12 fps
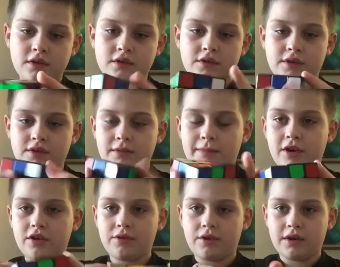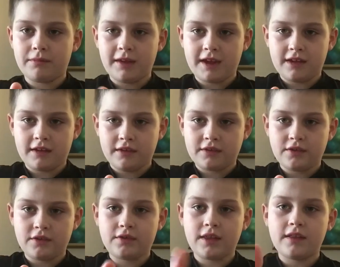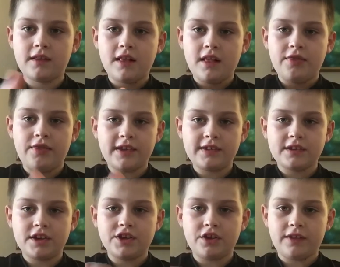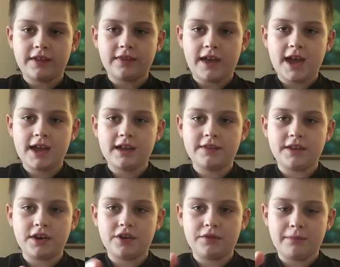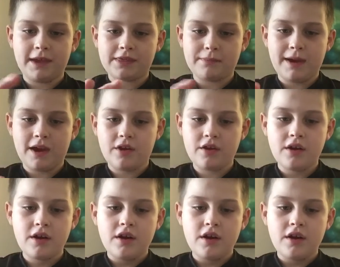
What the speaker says: So here's the pair. You want to make it so that this can go like that, and then it would make the pair.